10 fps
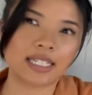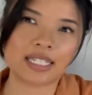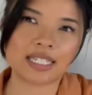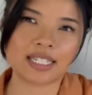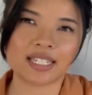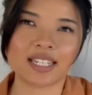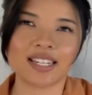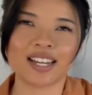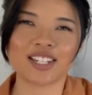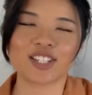see you
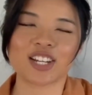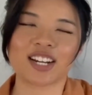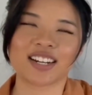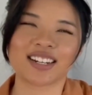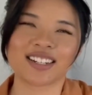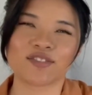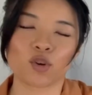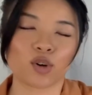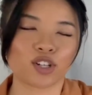next year for